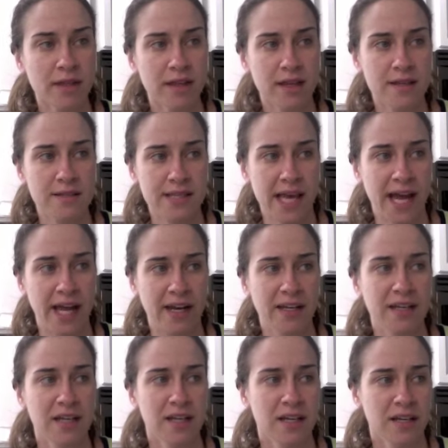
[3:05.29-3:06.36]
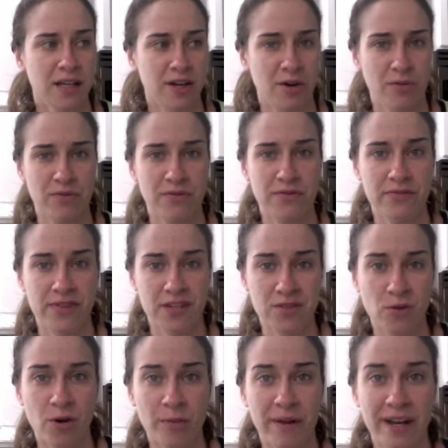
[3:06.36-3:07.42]
is that, you know, the
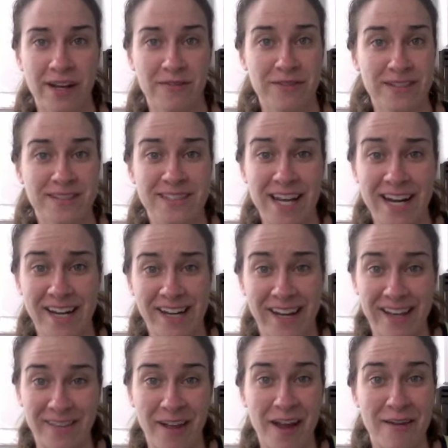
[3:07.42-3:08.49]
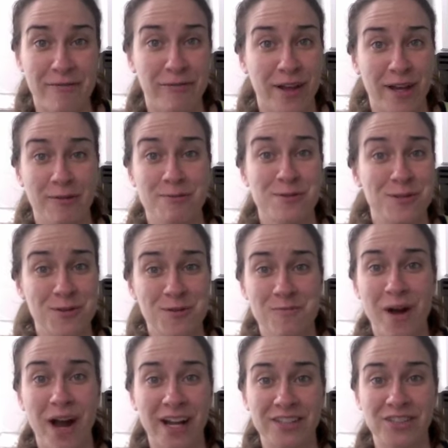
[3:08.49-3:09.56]
torment of his day-to-day life, like, was too
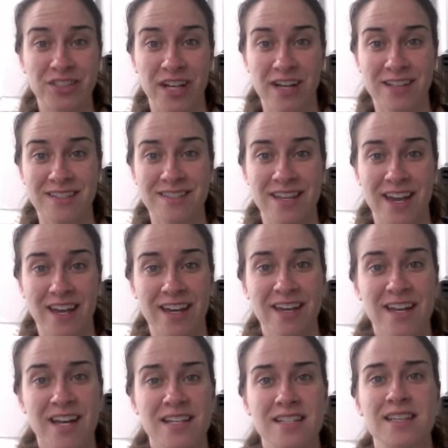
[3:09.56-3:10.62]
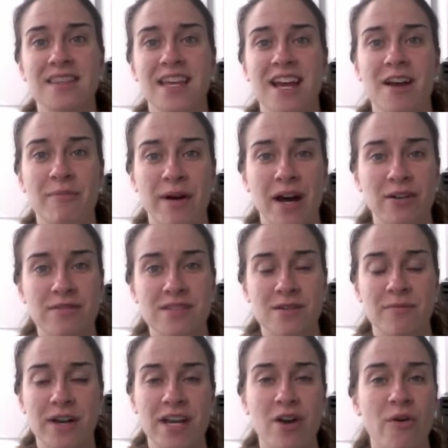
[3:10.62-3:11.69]
much, and it's, like, to think about
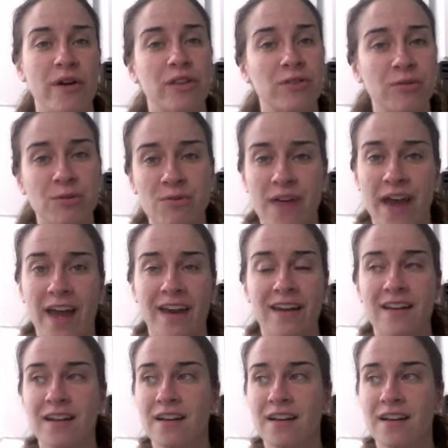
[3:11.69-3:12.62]
somebody going through that,